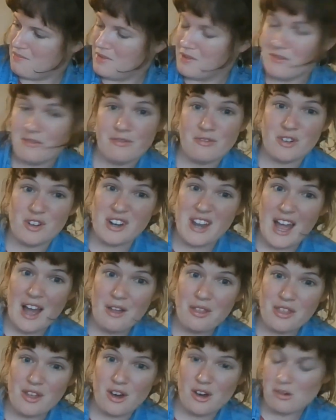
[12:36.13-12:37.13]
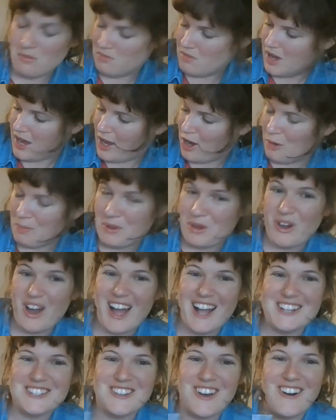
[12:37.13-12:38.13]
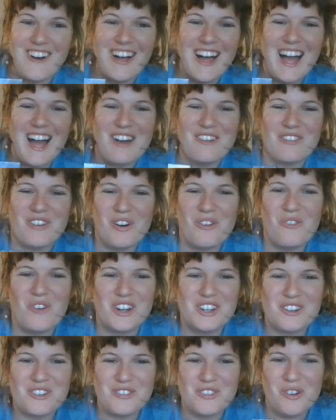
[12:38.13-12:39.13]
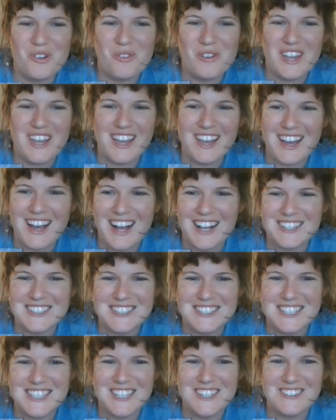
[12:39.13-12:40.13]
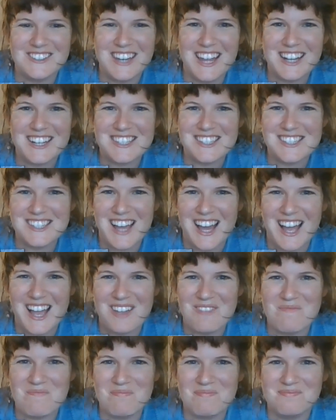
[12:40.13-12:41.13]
For now though, I hope you guys all have a wonderful week. I'll see you next time.